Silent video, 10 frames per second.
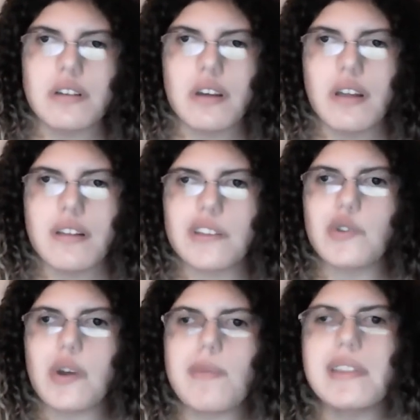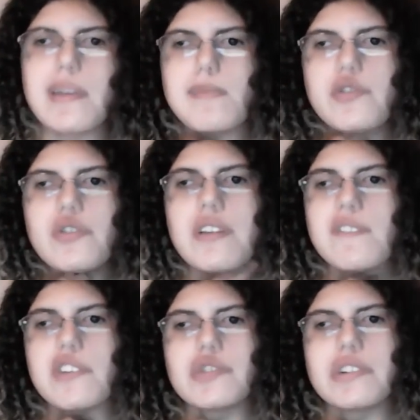mission and vision, encourage
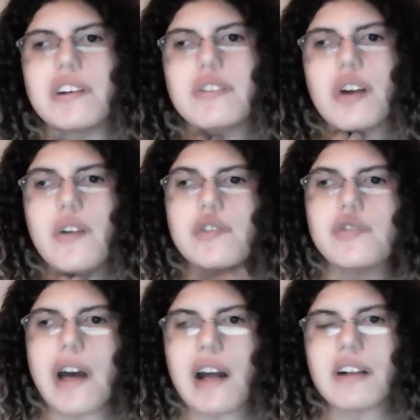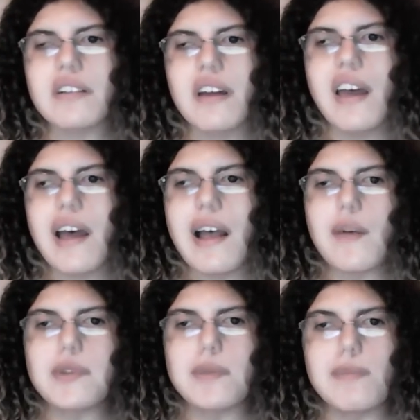you to act, help the ministry
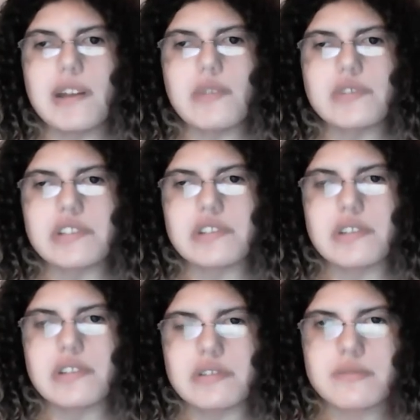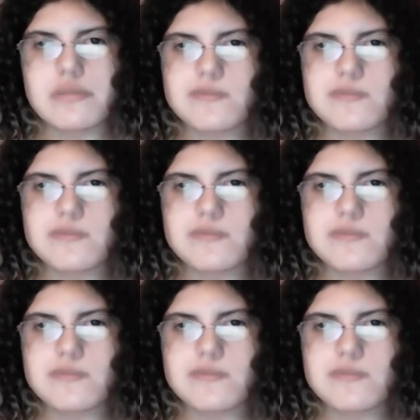speak.